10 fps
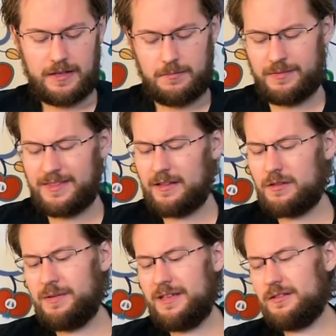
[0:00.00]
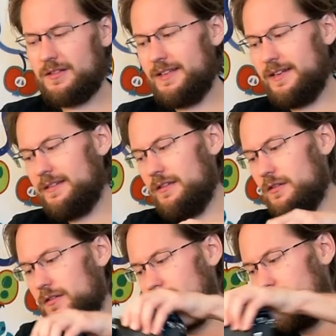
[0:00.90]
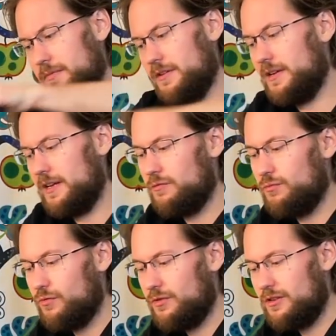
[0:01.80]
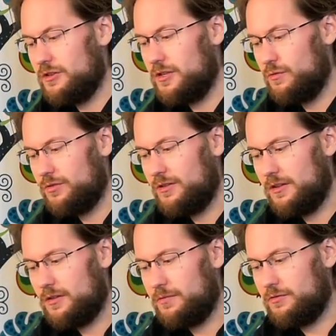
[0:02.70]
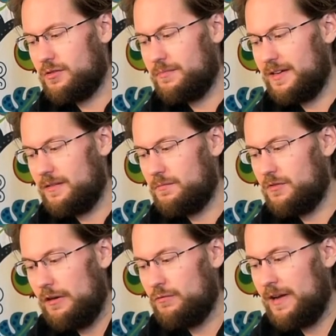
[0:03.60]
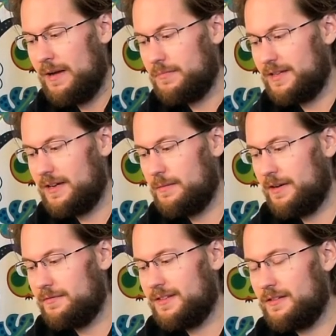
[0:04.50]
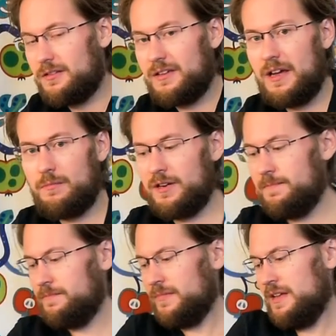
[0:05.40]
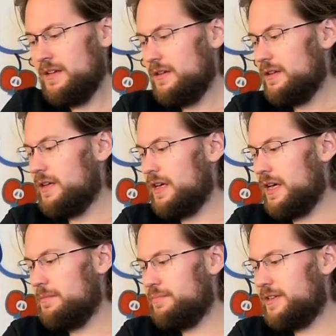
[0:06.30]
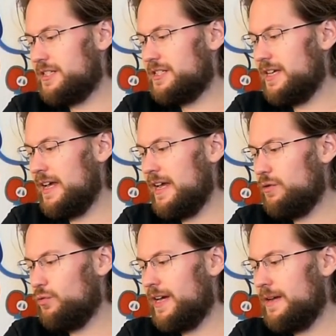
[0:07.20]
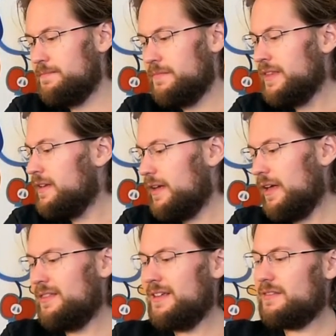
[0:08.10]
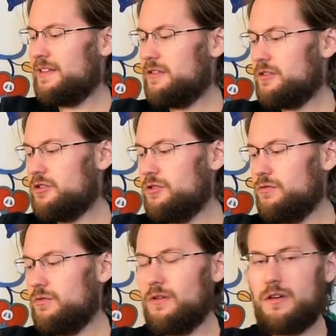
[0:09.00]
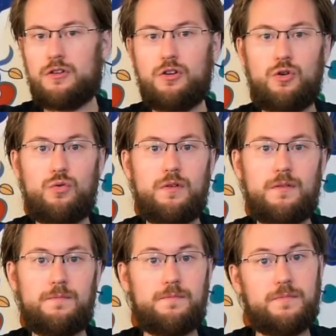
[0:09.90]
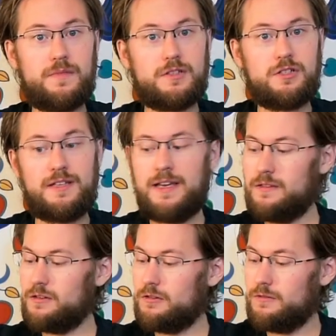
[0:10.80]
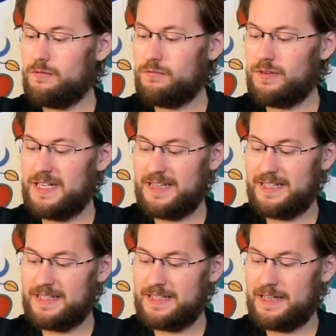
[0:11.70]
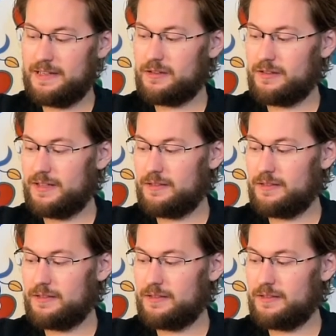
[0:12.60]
But that's basically it. This is a little bit of an exposition. It was not supposed to be a rambling about this camera. But anyway, I think these two go together real nicely.